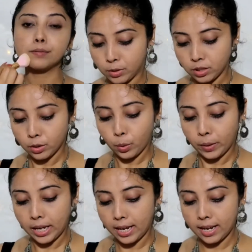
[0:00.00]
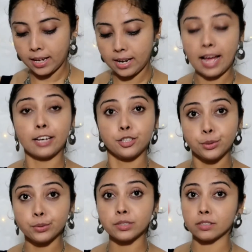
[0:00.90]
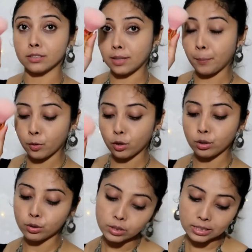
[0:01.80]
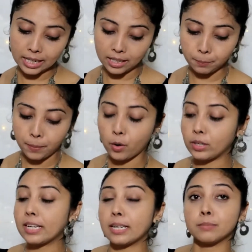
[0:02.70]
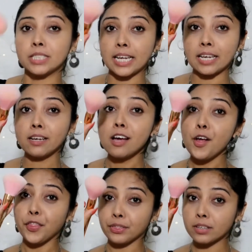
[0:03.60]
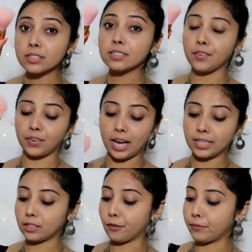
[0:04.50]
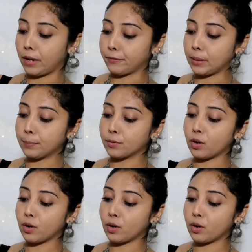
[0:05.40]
I'm gonna go ahead and use some more loose setting powder, and I'm taking this nice fluffy